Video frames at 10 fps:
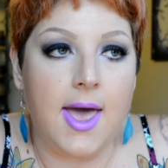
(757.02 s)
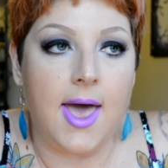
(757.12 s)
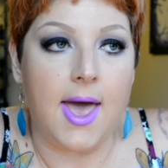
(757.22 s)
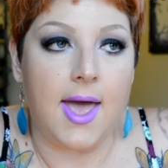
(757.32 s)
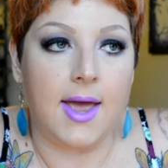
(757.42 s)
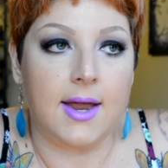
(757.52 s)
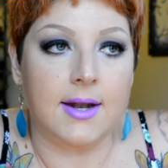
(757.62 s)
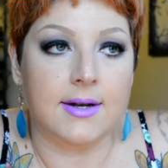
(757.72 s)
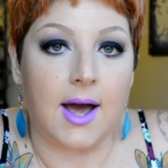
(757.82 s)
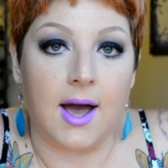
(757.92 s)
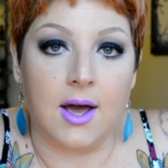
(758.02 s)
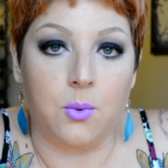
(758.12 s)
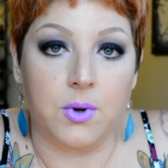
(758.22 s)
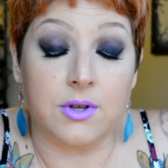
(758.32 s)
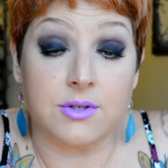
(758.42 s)
and I
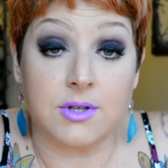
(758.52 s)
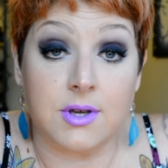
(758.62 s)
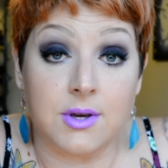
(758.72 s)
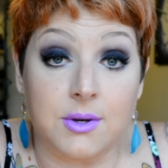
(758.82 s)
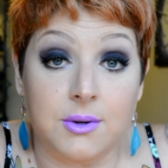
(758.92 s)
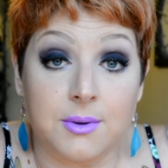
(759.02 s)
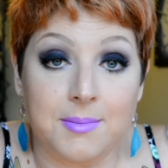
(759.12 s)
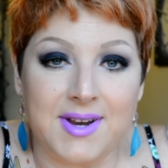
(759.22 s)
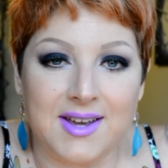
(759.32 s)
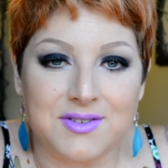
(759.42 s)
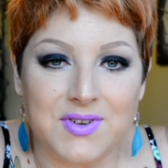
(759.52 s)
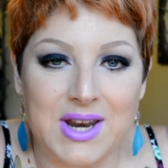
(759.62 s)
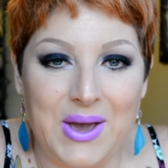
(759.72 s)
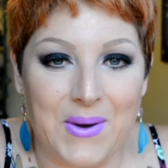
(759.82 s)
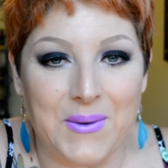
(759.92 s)
will see you in my next
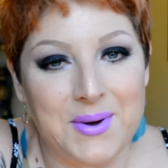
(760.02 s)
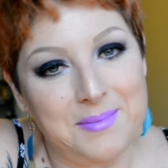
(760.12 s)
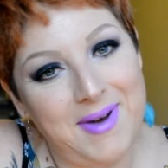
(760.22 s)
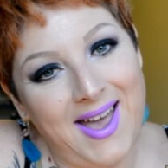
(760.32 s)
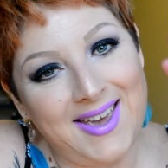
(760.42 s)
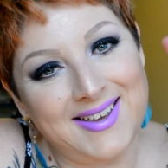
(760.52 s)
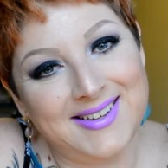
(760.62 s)
video. Bye!